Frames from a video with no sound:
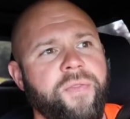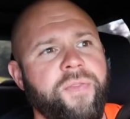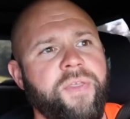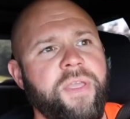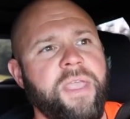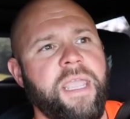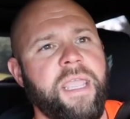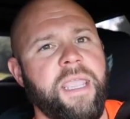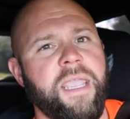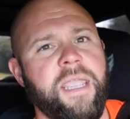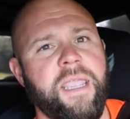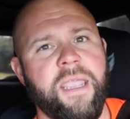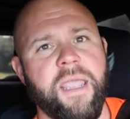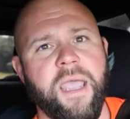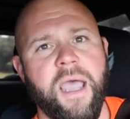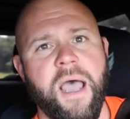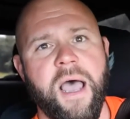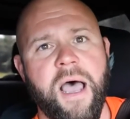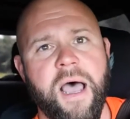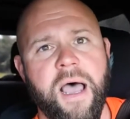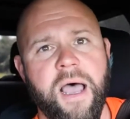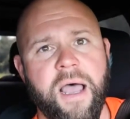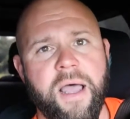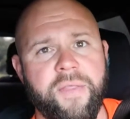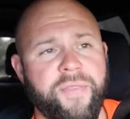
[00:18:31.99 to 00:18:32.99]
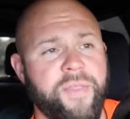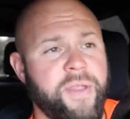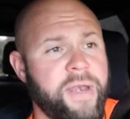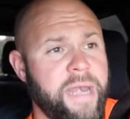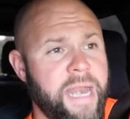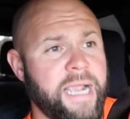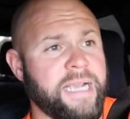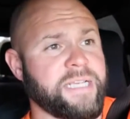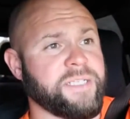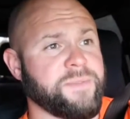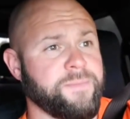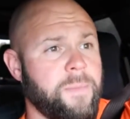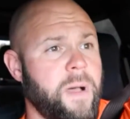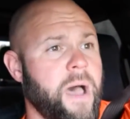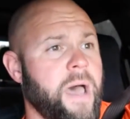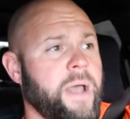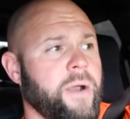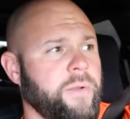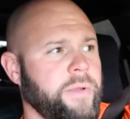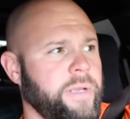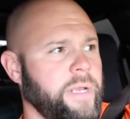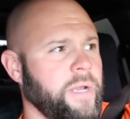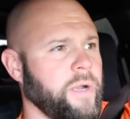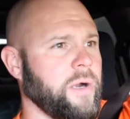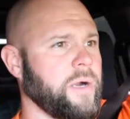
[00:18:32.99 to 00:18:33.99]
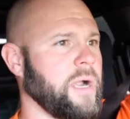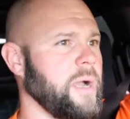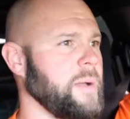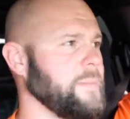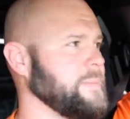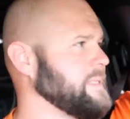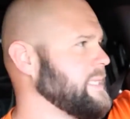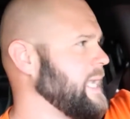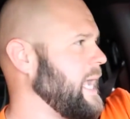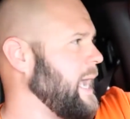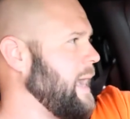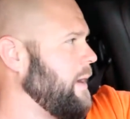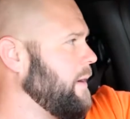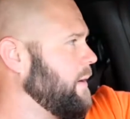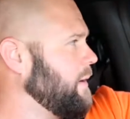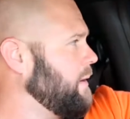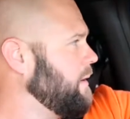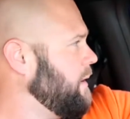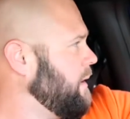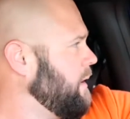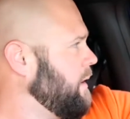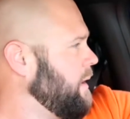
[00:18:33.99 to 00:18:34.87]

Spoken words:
the next model year comes out,